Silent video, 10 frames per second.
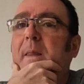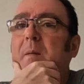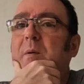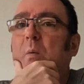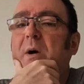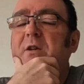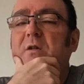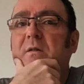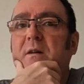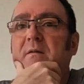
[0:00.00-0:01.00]
but when
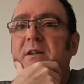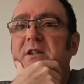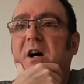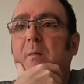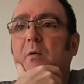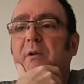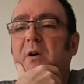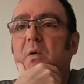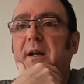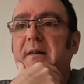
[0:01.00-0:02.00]
you're, for example,
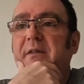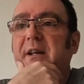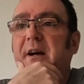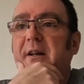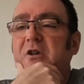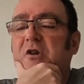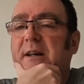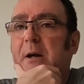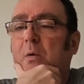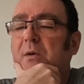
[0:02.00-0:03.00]
recording a video, you're trying to
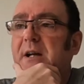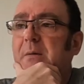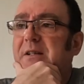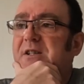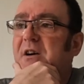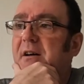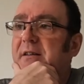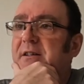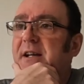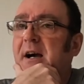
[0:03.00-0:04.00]
get audio
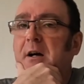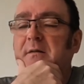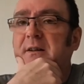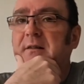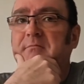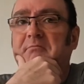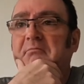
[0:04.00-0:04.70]
inside, you get over